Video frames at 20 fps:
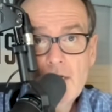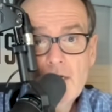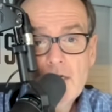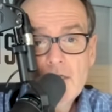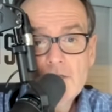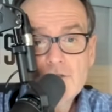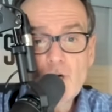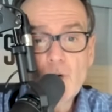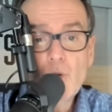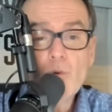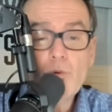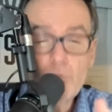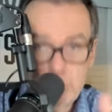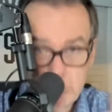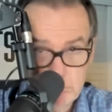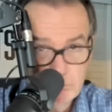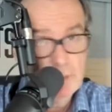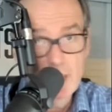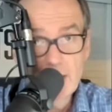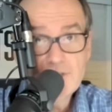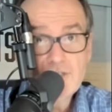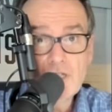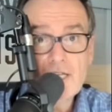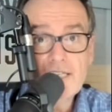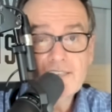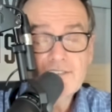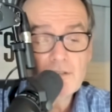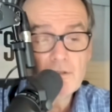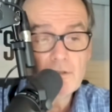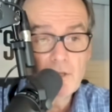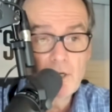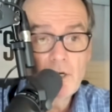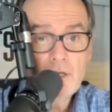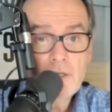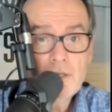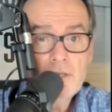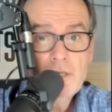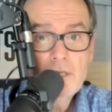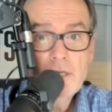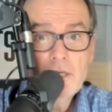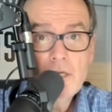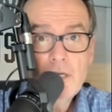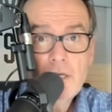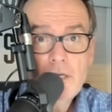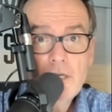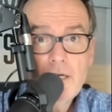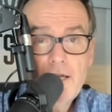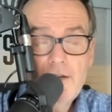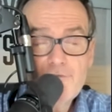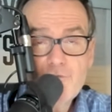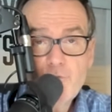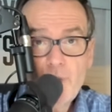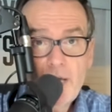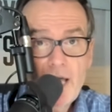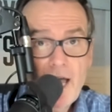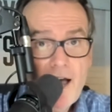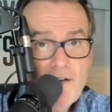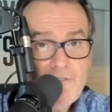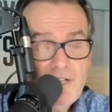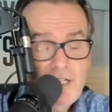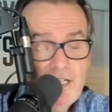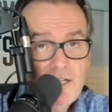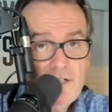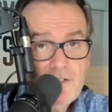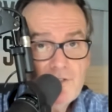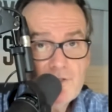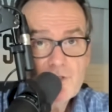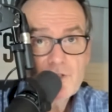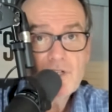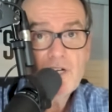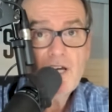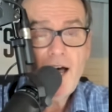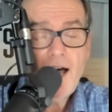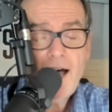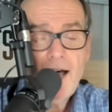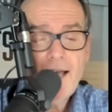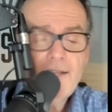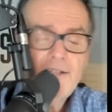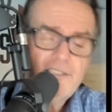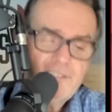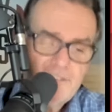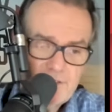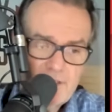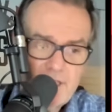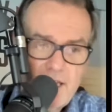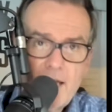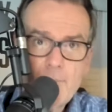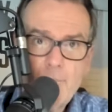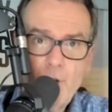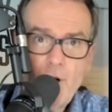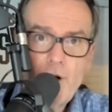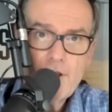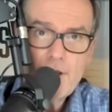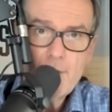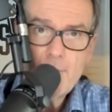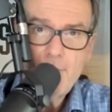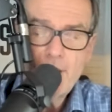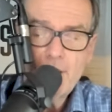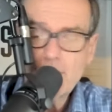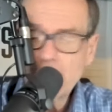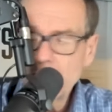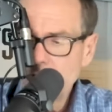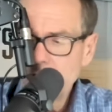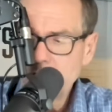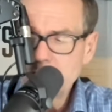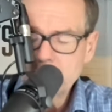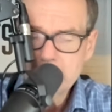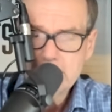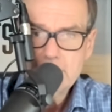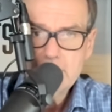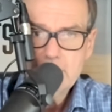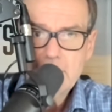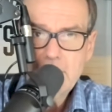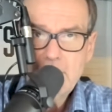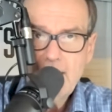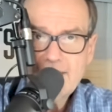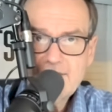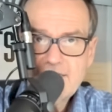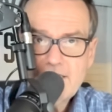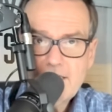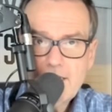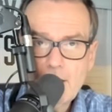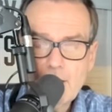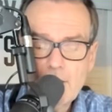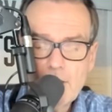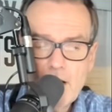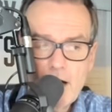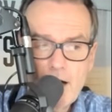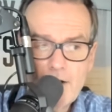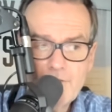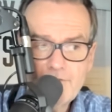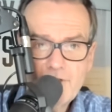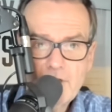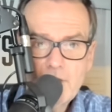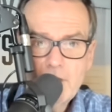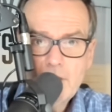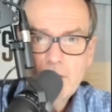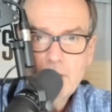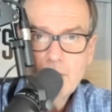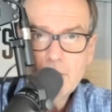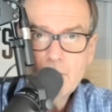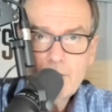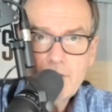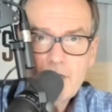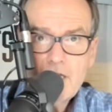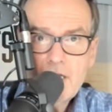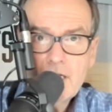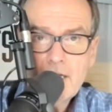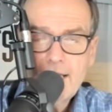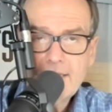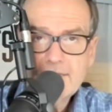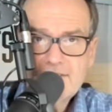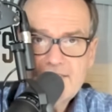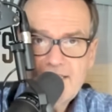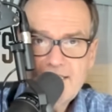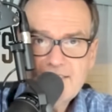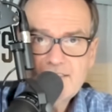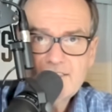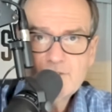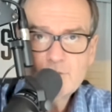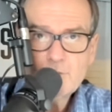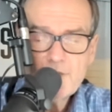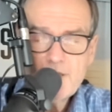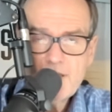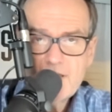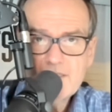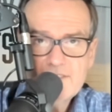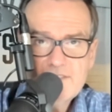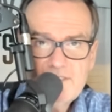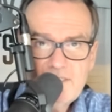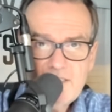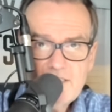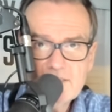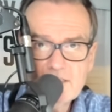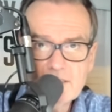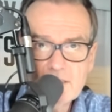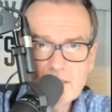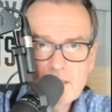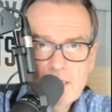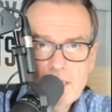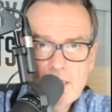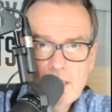So there's a lesson learned. If we have an injured guy, and this is, again, part of the bigger lesson here of looking at seasons within the season,